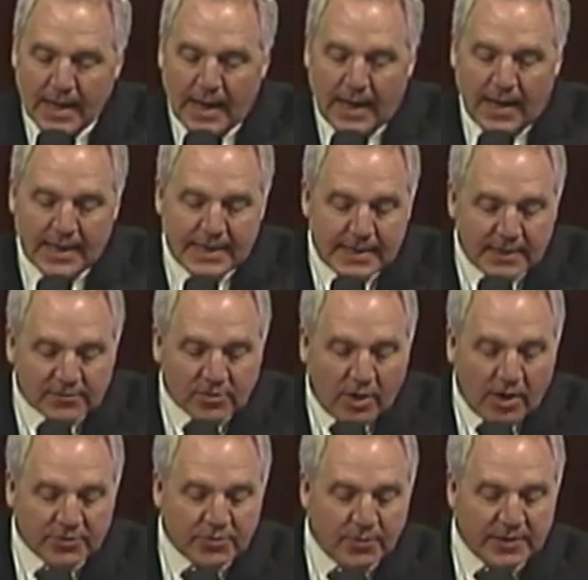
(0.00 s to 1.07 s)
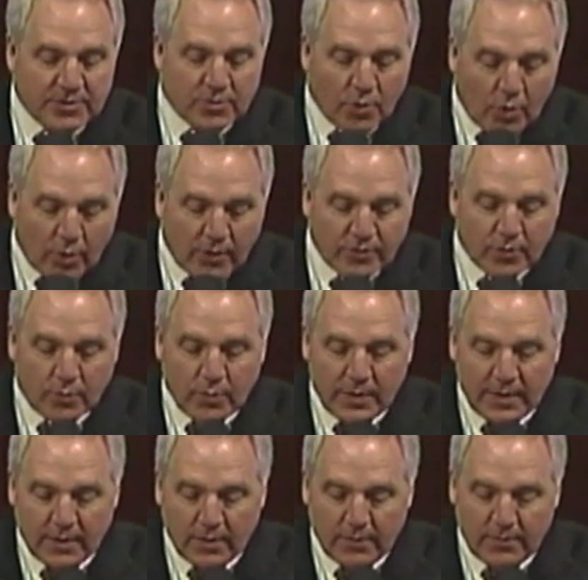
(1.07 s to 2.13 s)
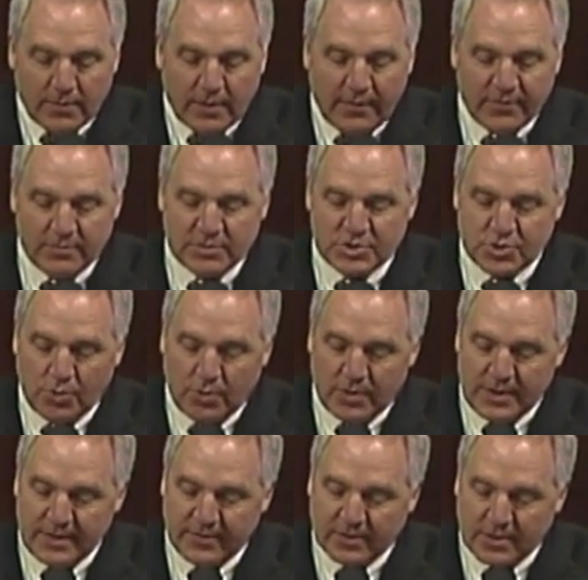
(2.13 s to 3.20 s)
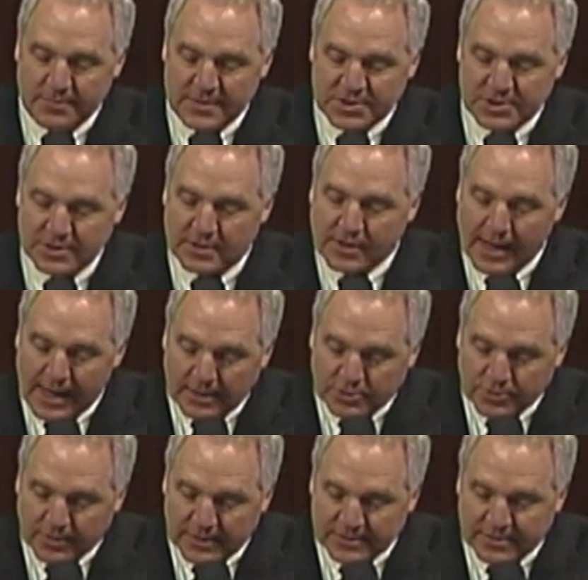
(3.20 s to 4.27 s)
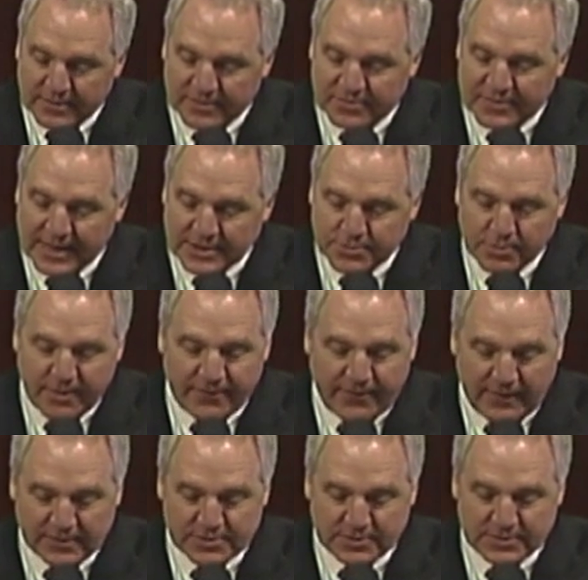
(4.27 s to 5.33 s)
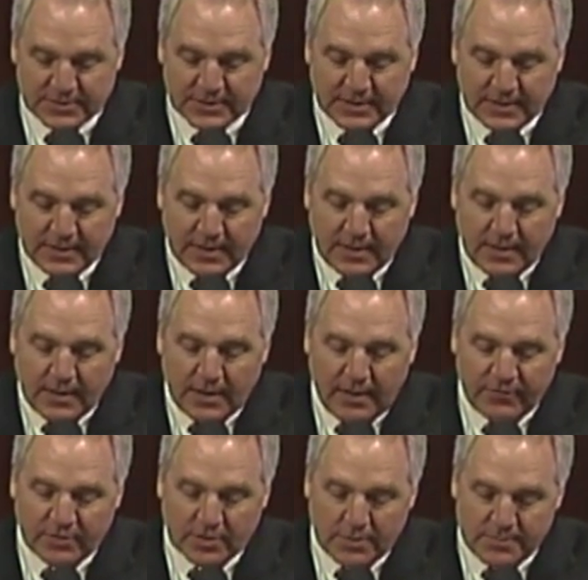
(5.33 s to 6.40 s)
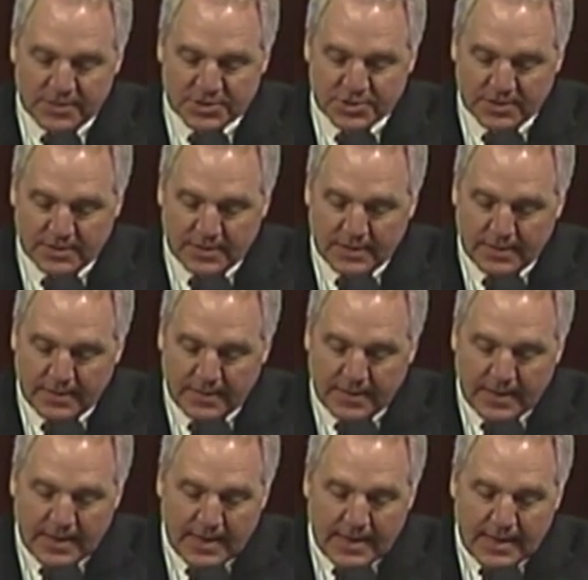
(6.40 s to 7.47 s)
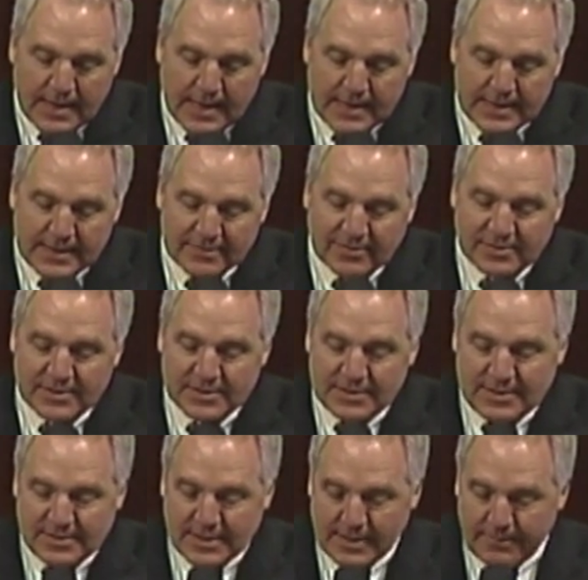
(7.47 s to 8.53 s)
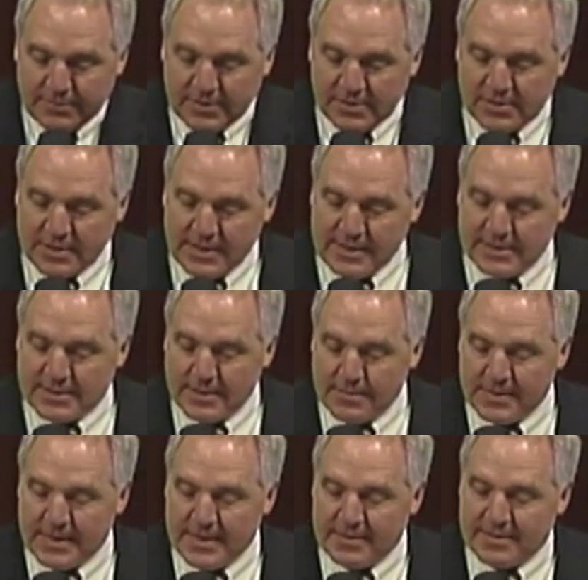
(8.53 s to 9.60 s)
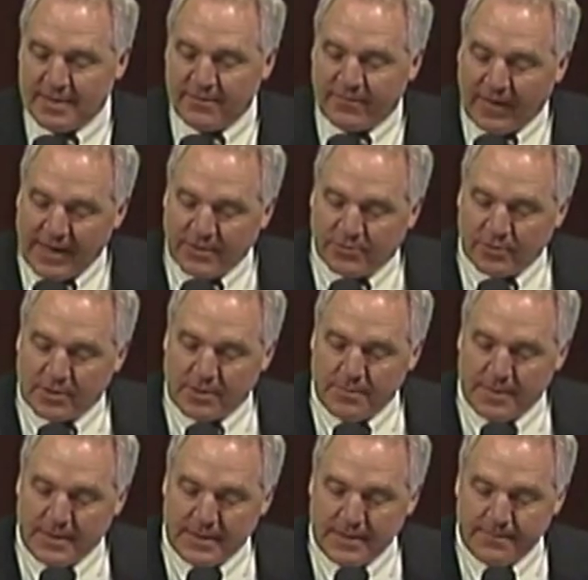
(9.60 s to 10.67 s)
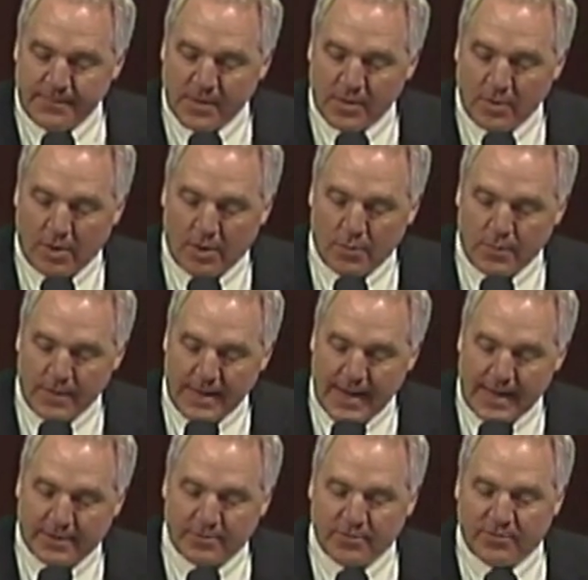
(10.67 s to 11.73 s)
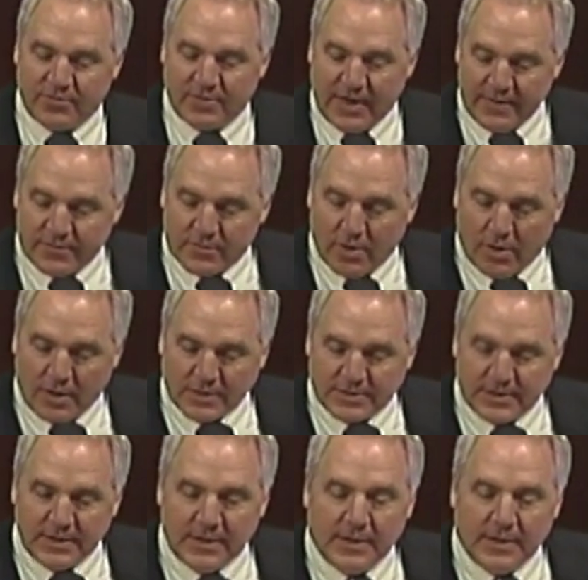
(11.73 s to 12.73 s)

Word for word: Uh, he has also ignored the will of the majority of the commission, contrary to the statutory functions of the commission. And he has attempted to intimidate the advisory committee on reactor safeguards.